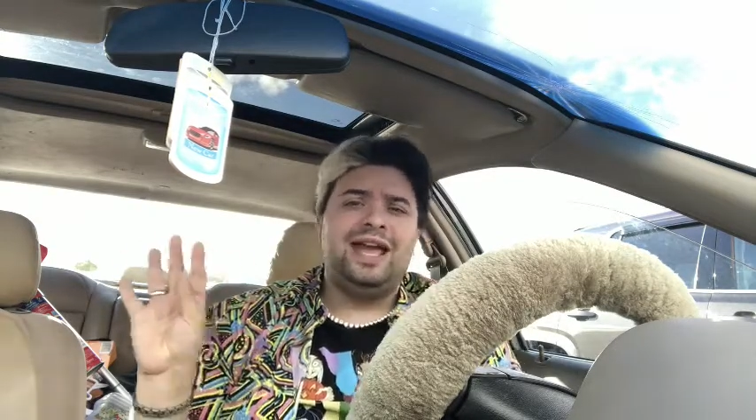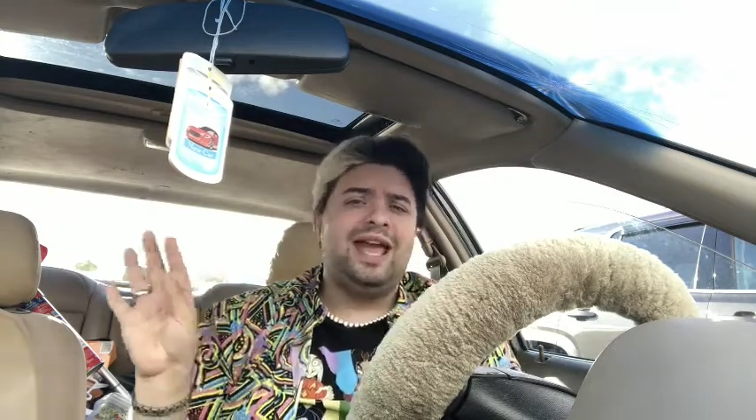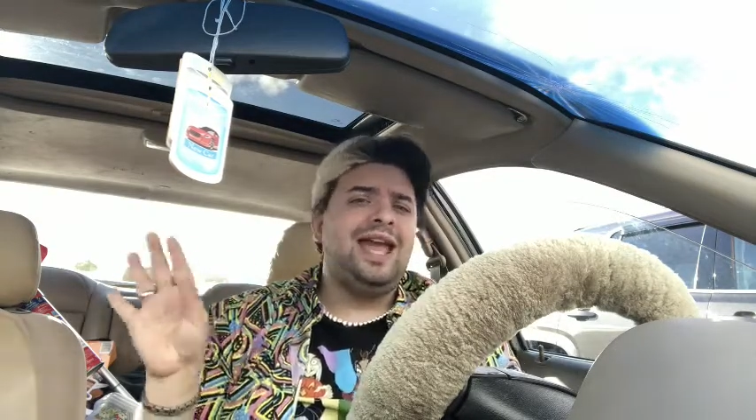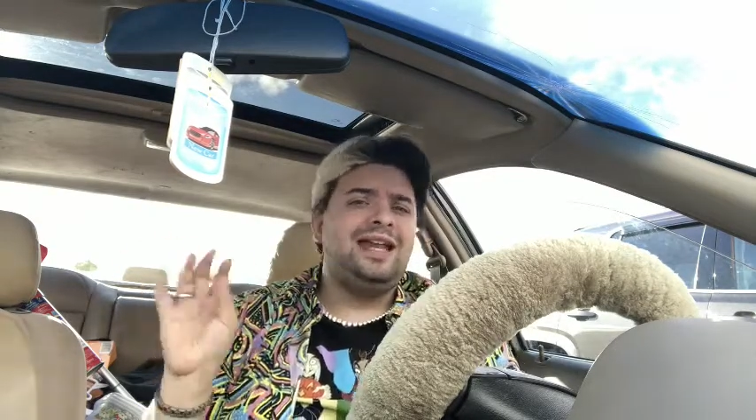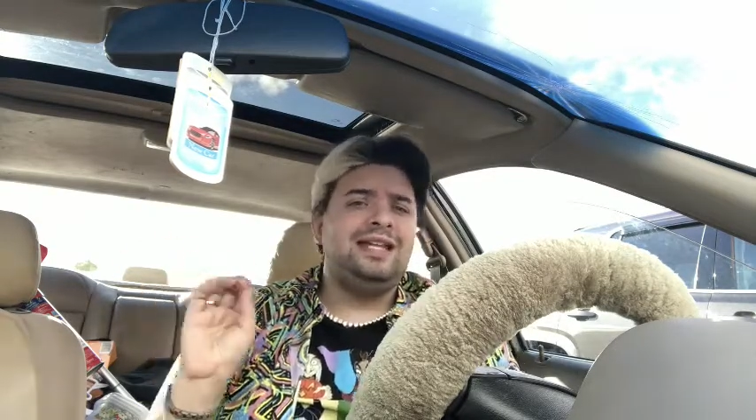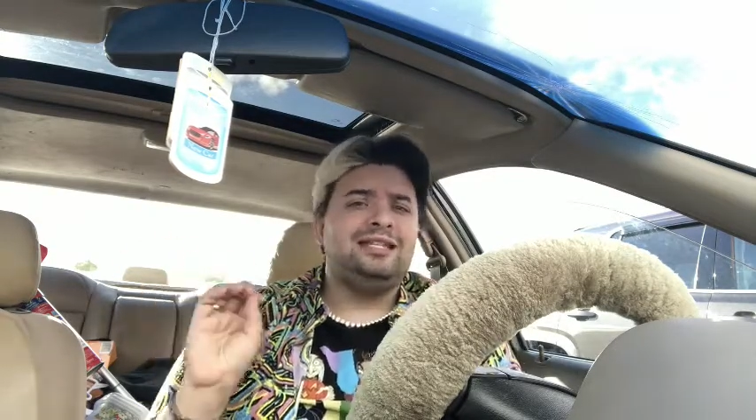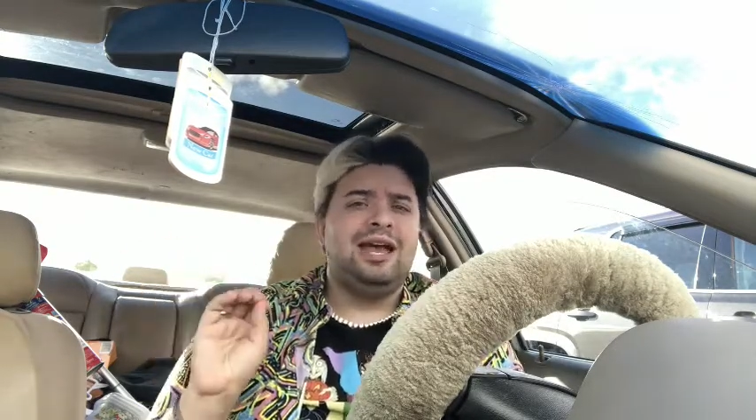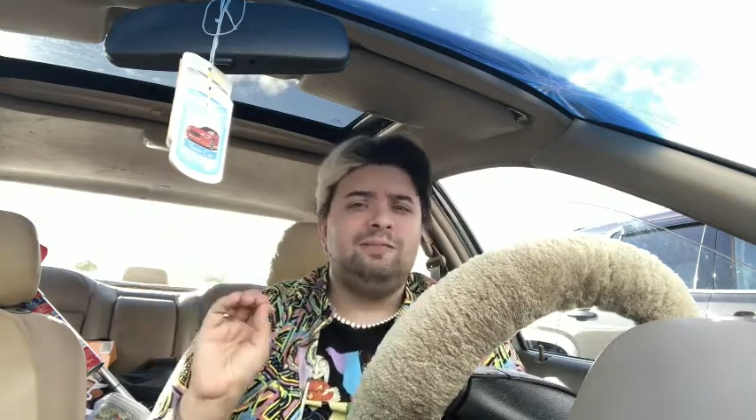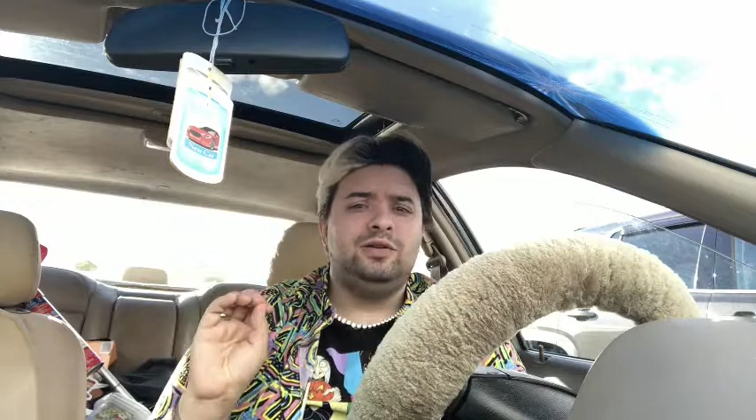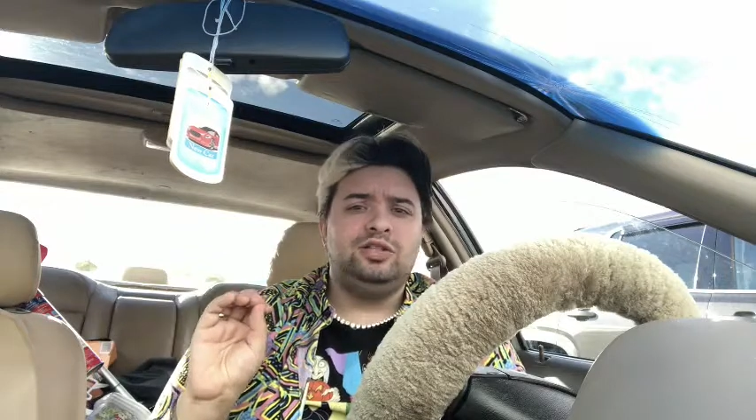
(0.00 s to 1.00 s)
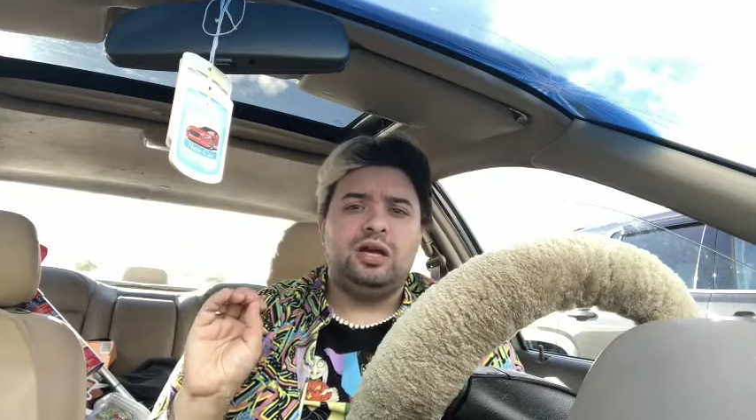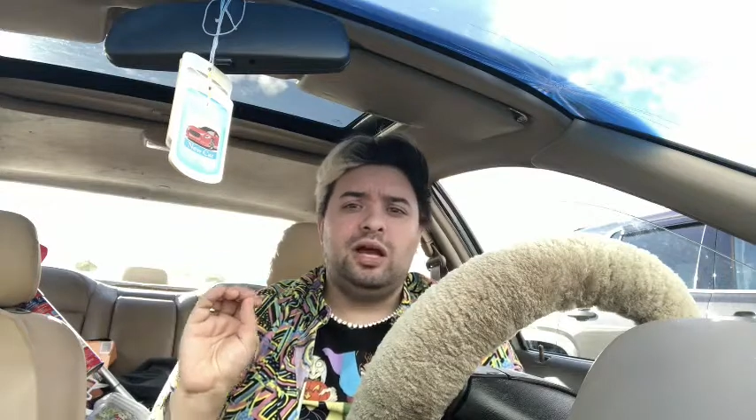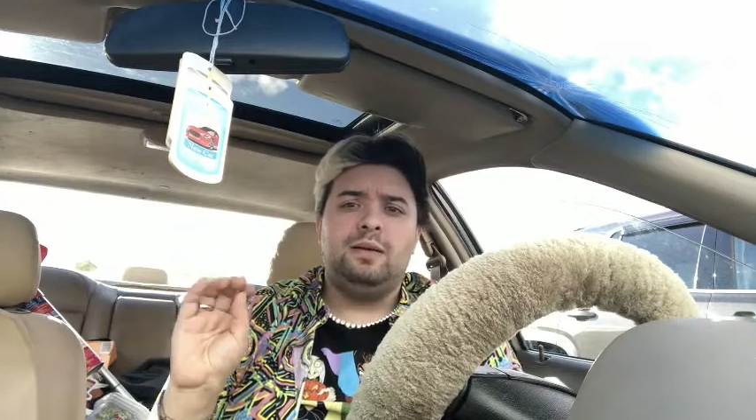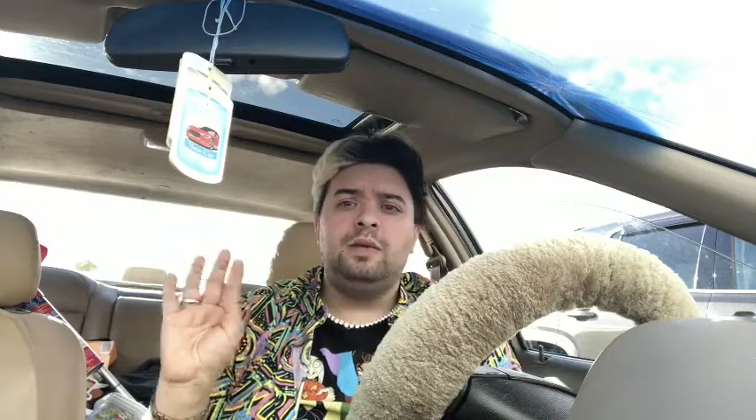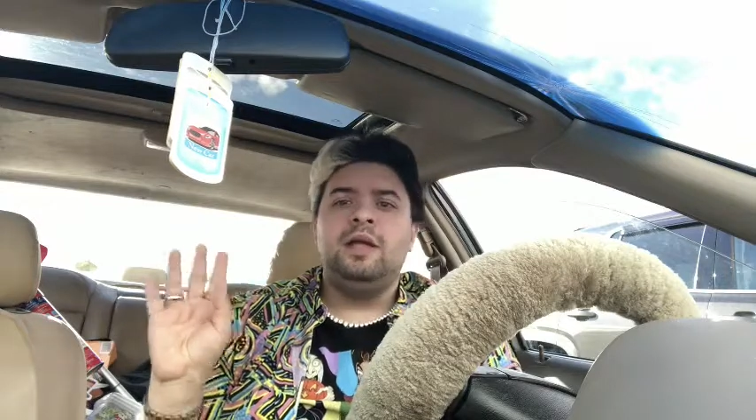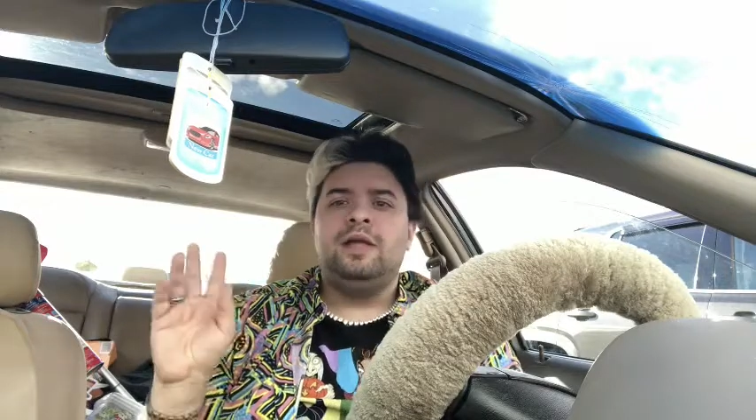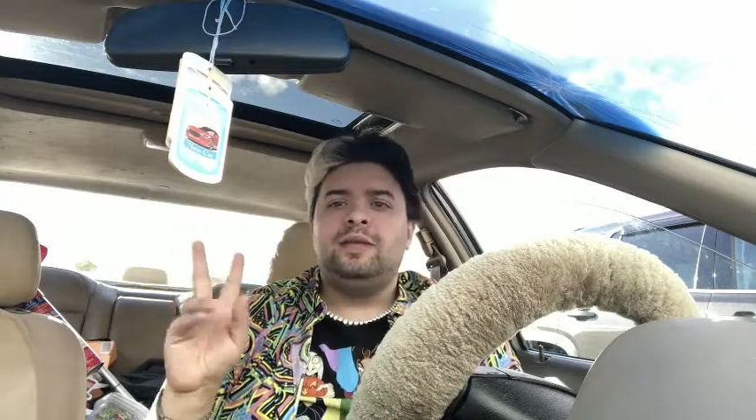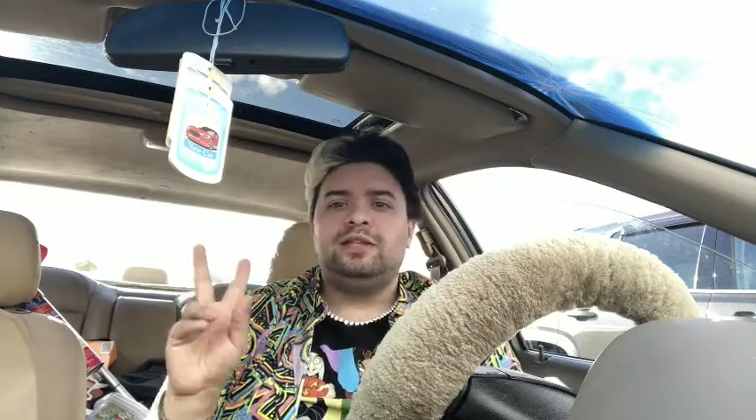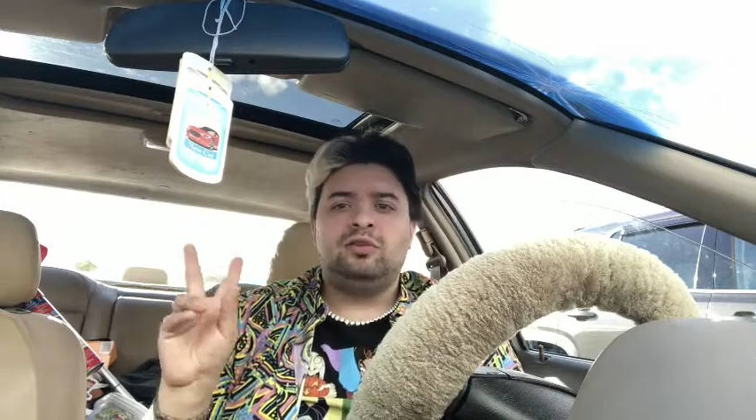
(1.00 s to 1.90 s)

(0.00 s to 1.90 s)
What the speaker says: any type of job that's